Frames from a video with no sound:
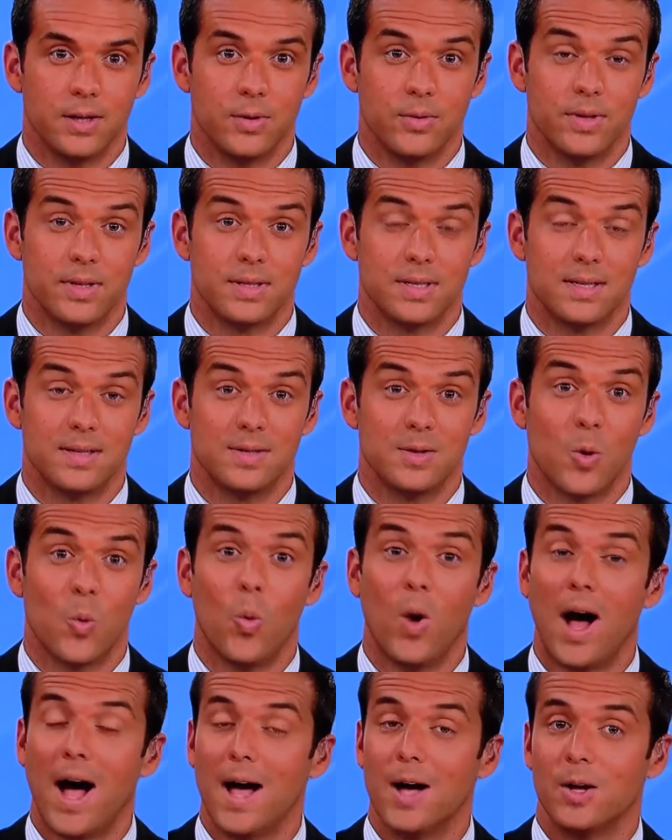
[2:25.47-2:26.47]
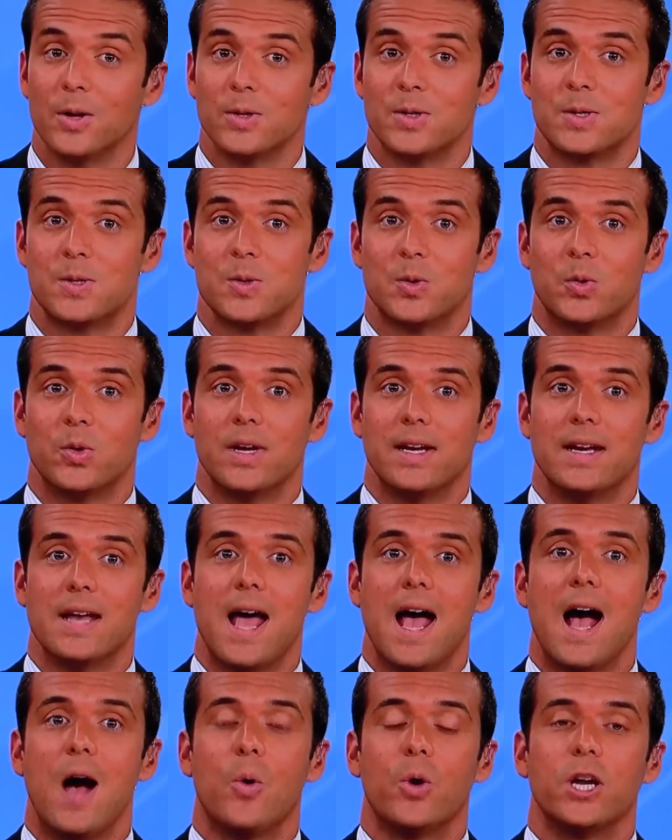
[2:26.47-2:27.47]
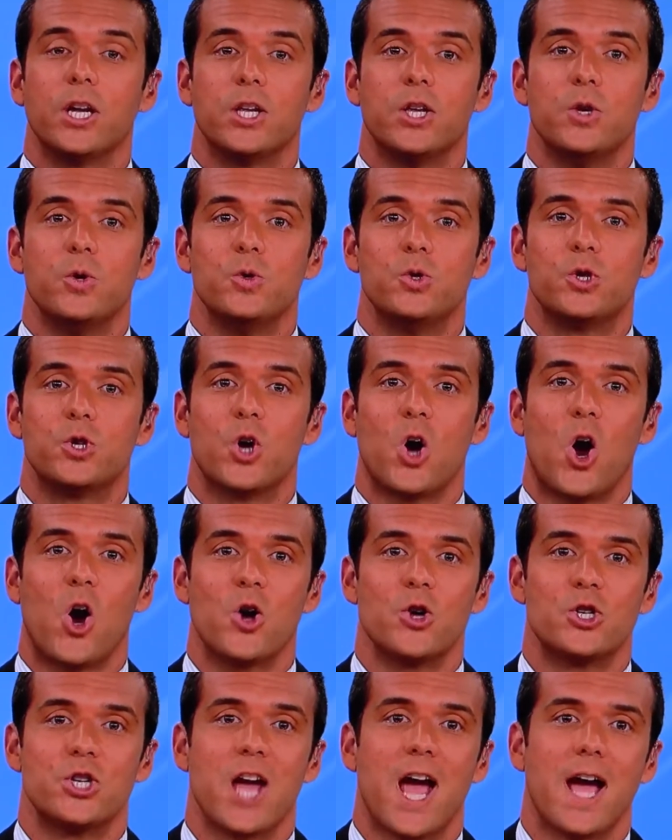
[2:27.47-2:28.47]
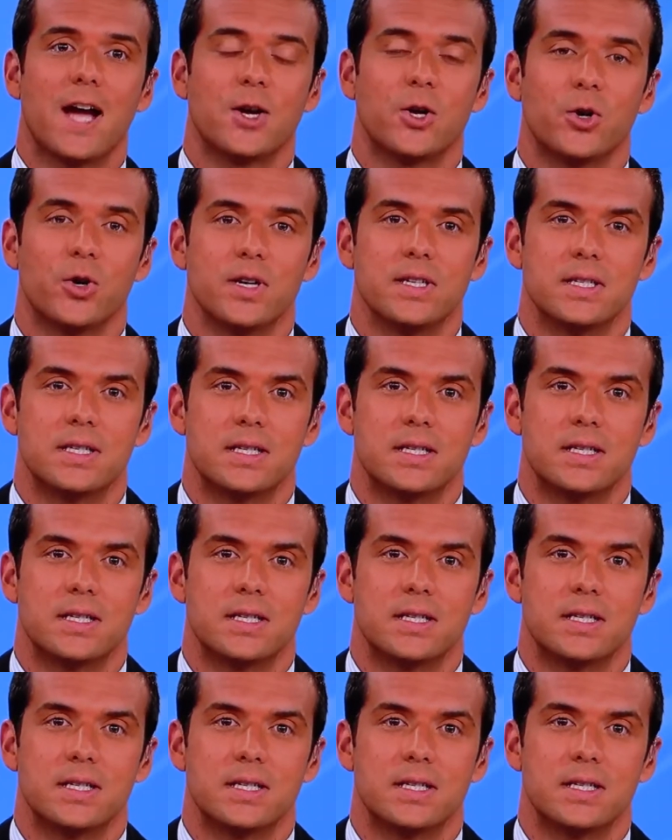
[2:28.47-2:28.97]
you. This is a wild story now. An accused carjacker and